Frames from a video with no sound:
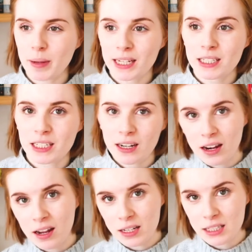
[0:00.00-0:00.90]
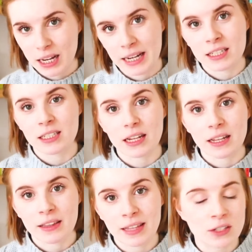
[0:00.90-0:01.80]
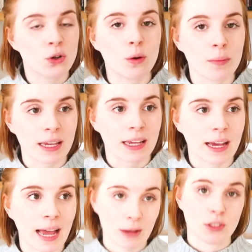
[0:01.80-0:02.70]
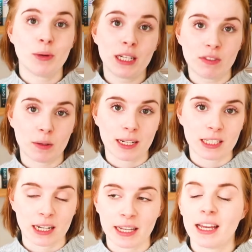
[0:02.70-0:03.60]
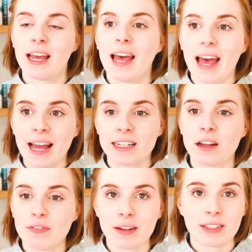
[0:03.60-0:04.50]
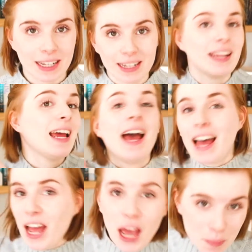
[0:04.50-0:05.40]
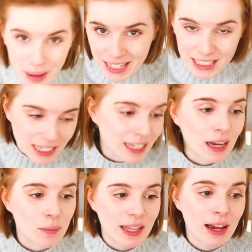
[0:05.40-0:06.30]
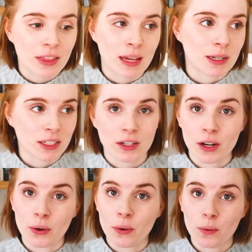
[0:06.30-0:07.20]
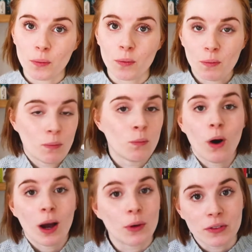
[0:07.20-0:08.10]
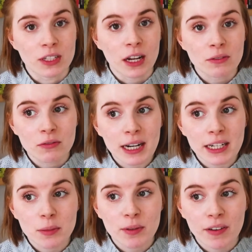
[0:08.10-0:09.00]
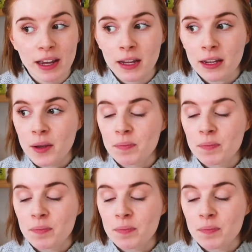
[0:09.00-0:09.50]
based class, and they taught me how to breastfeed basically, and I found it amazing. And without them, I don't know what I would have done, really, to be fair.